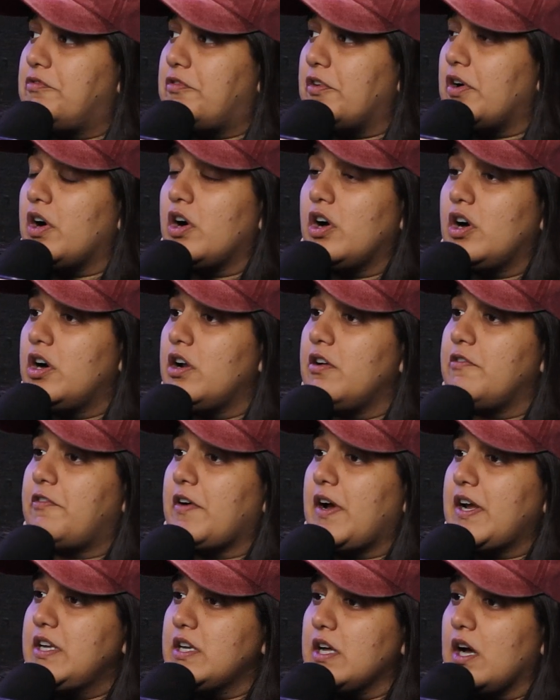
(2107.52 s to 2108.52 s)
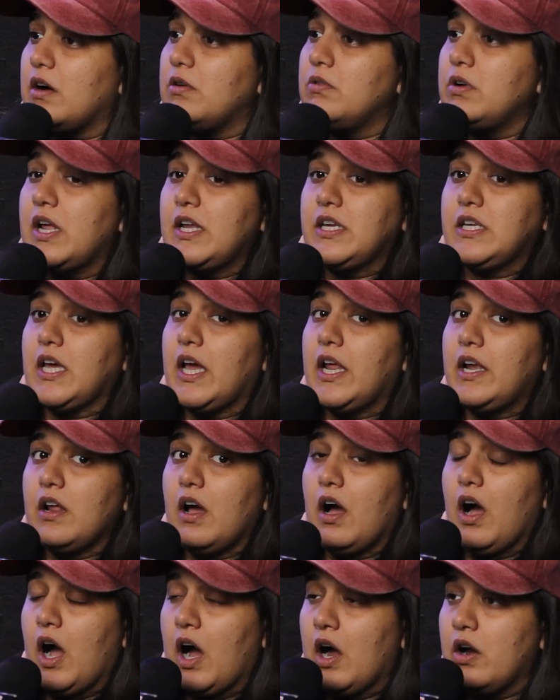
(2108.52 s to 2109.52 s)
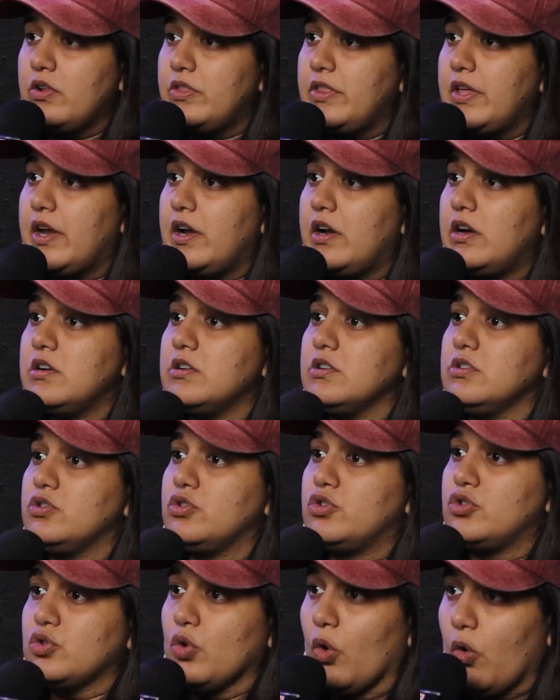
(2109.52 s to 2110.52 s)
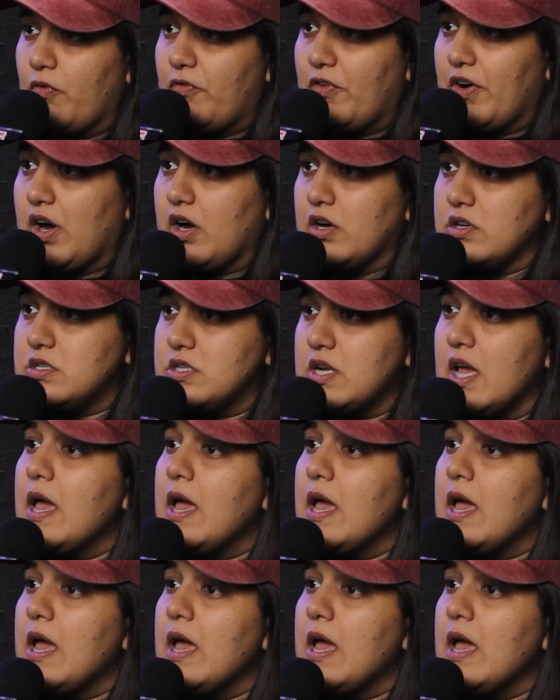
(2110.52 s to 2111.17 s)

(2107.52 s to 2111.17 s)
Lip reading: good for her to find out and get out of there so fast.